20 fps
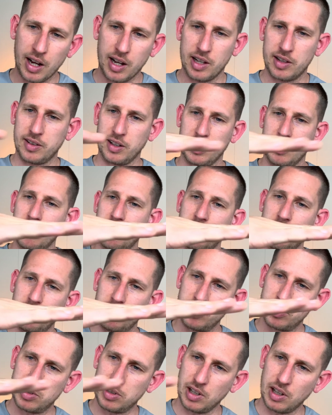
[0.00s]
it's like you
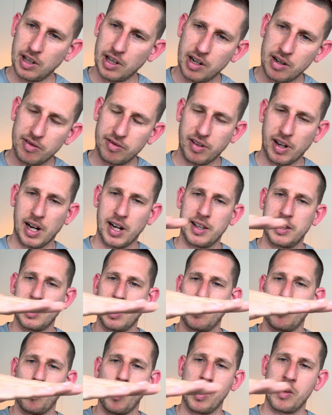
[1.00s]
solidified
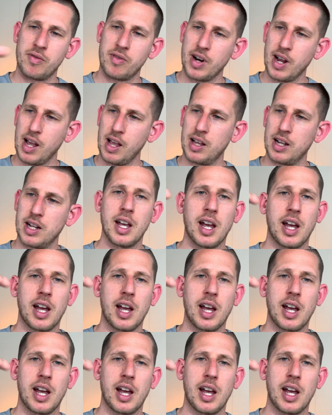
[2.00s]
that one reality.